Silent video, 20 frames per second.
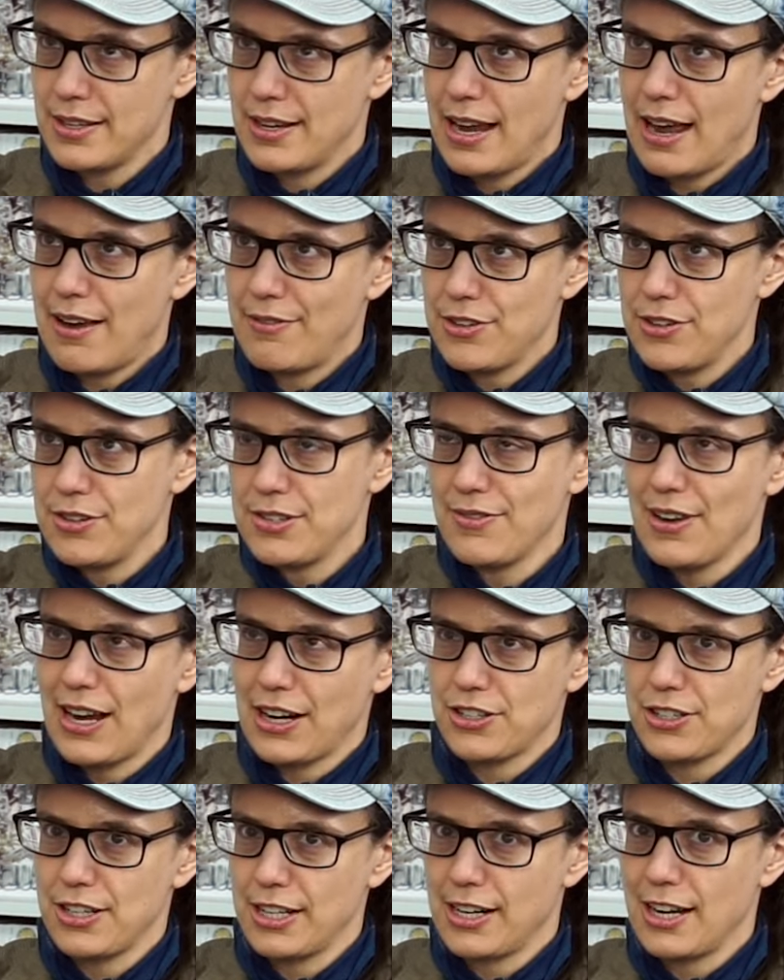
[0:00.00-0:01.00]
avenues of
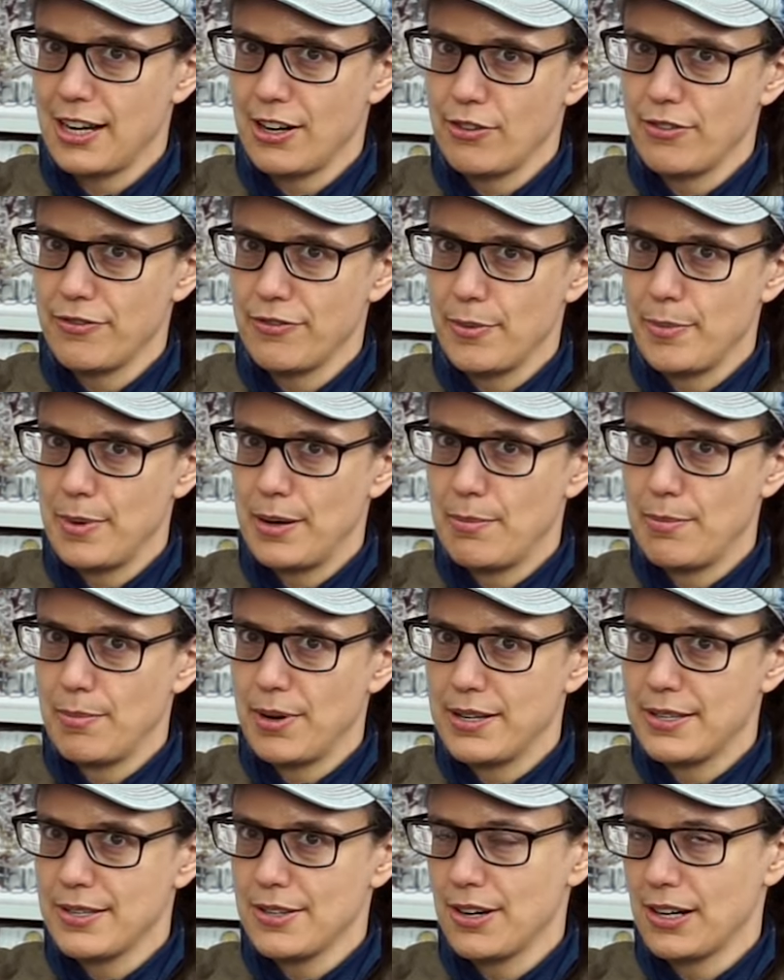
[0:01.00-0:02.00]
action are cut off from him by
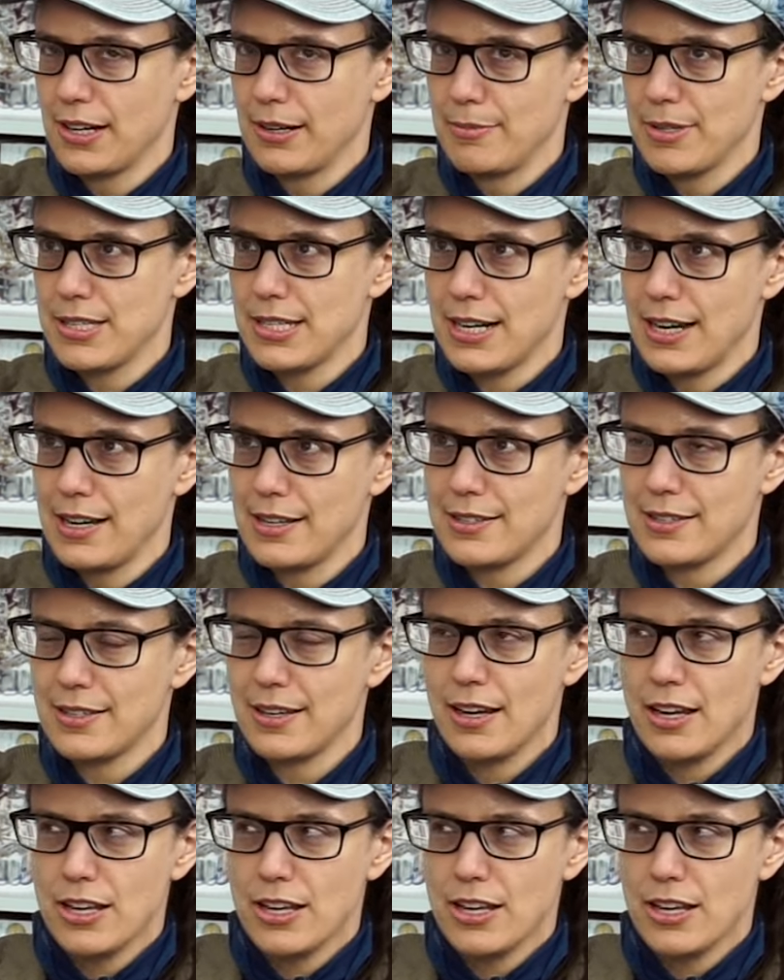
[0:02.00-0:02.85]
circumstance.